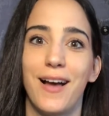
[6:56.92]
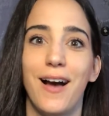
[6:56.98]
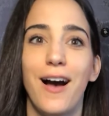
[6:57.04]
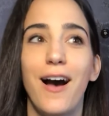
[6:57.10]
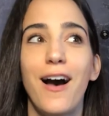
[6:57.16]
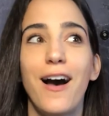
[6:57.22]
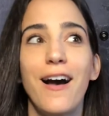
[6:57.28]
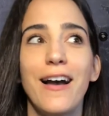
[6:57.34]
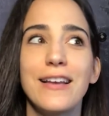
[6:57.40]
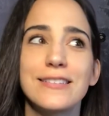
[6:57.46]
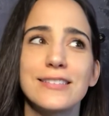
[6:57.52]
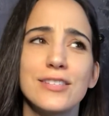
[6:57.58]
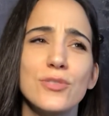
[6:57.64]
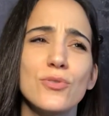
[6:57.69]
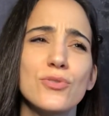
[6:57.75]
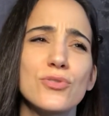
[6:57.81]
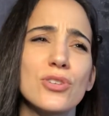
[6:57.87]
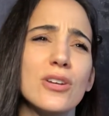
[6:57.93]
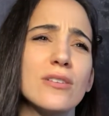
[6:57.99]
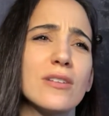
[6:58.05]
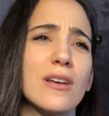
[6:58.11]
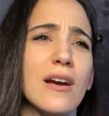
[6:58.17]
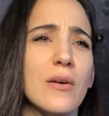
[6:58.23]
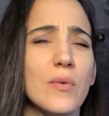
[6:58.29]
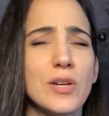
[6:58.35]
it's a new shirt.
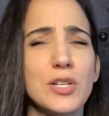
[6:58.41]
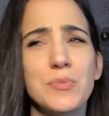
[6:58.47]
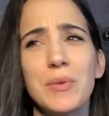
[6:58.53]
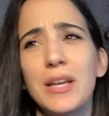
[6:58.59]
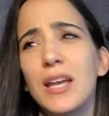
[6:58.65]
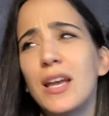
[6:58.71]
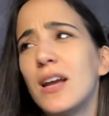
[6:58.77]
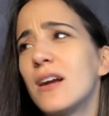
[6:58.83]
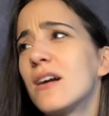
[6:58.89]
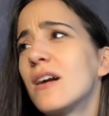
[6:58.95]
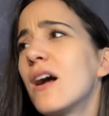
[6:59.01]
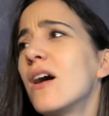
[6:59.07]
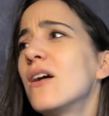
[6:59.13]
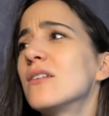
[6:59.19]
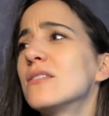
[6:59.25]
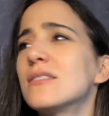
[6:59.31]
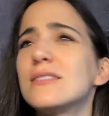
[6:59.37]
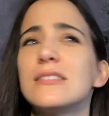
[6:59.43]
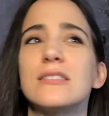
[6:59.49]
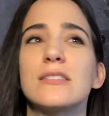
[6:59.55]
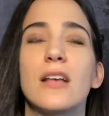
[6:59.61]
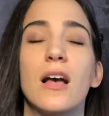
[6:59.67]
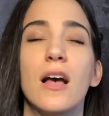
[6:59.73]
I washed my hair. This is,